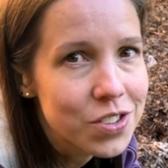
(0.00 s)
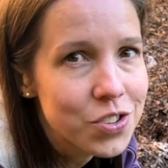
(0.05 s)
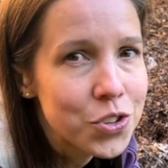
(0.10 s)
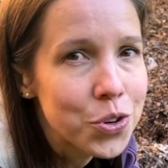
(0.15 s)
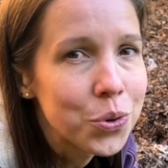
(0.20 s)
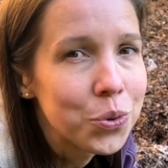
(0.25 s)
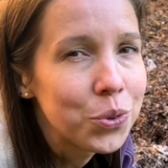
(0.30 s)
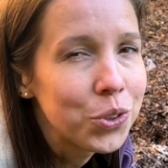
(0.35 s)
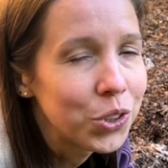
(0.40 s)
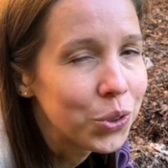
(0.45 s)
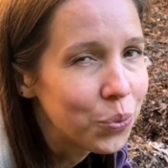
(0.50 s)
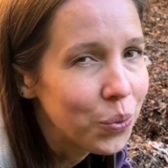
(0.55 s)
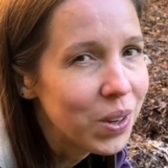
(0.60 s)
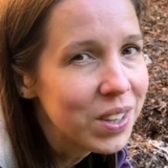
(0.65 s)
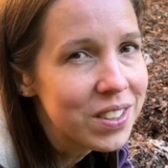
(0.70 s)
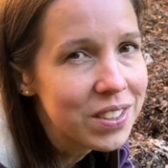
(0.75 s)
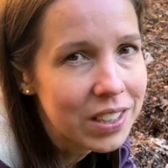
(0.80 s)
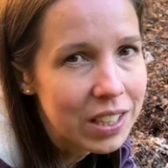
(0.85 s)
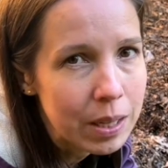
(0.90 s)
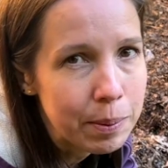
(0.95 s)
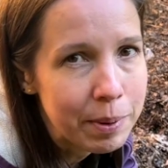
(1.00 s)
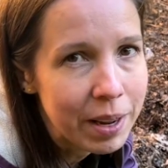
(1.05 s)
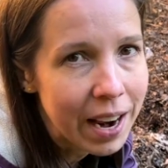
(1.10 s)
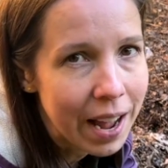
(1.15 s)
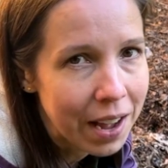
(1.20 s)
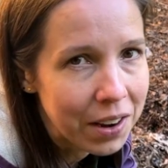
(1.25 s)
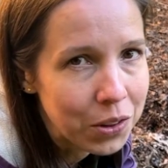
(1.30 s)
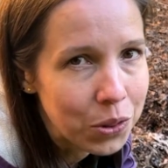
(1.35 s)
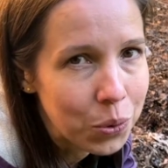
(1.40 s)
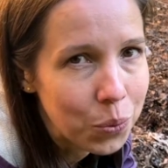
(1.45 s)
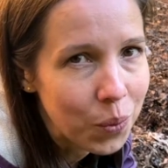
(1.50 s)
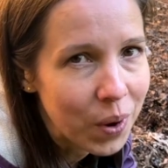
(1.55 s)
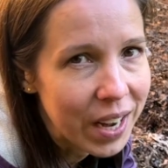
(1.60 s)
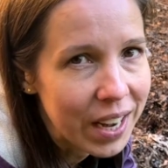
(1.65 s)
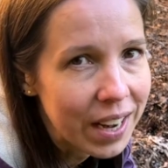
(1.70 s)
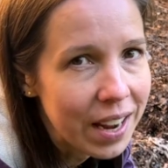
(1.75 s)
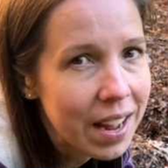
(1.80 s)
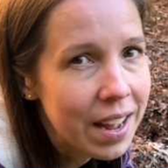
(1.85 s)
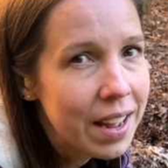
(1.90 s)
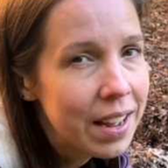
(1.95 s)
so you'll want to keep it out of the
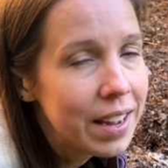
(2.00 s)
way.